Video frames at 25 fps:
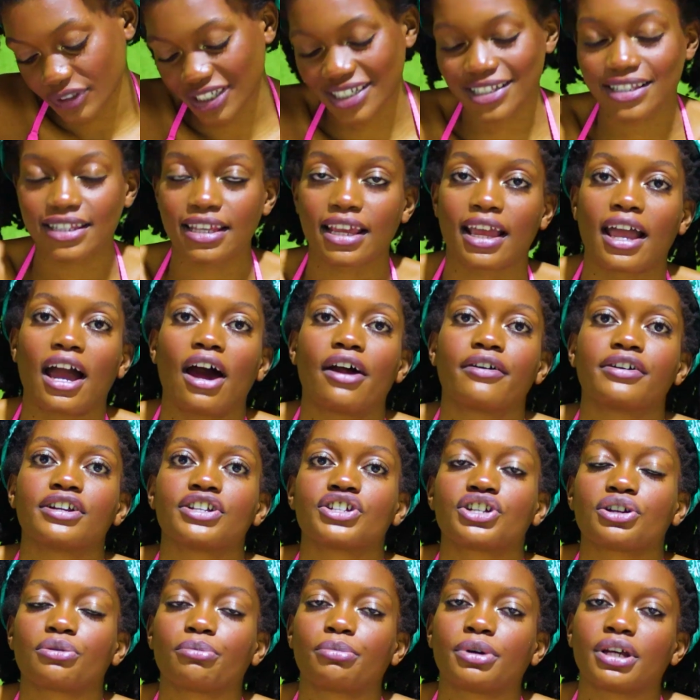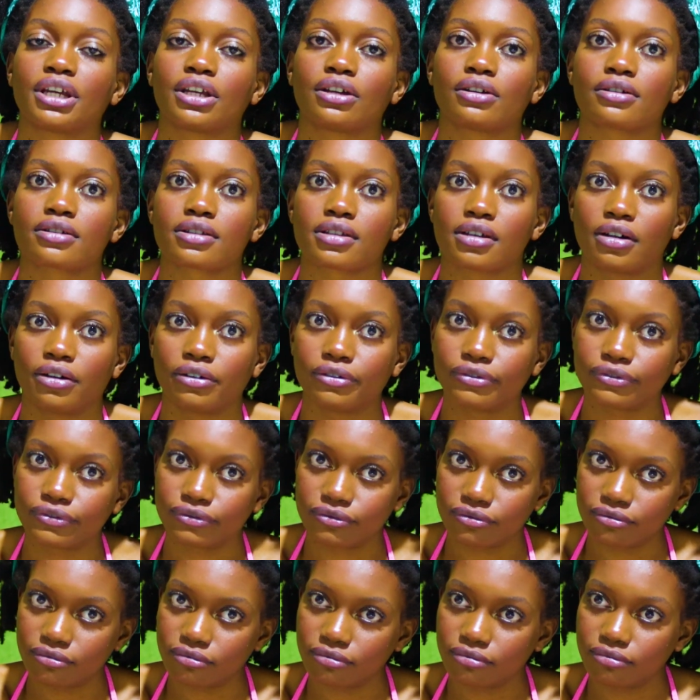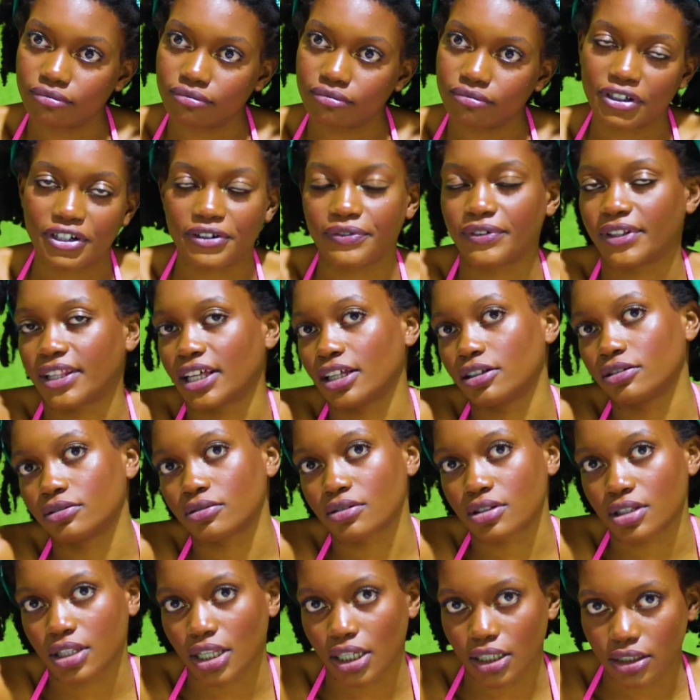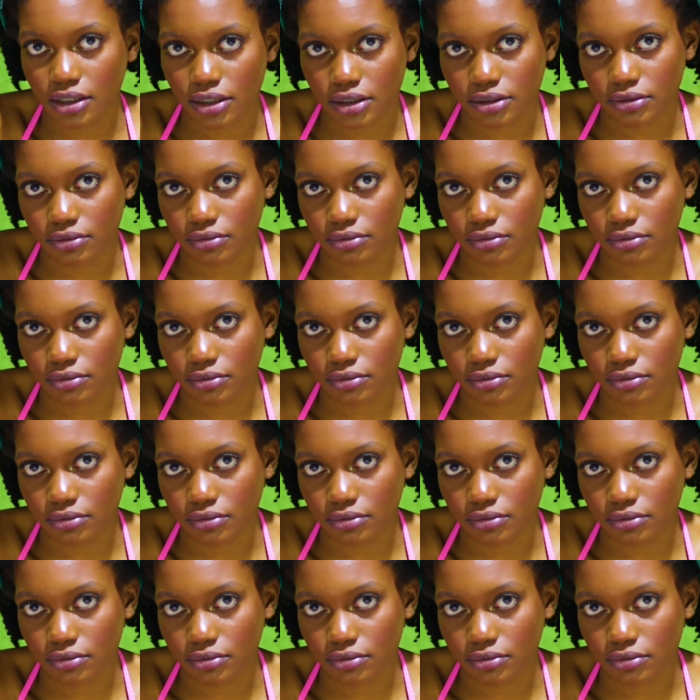it's encouraging being yourself, whatever that looks like.